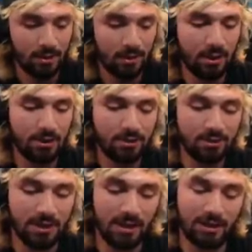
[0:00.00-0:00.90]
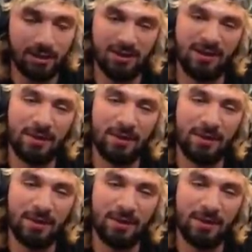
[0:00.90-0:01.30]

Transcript: Yeah, you just gotta.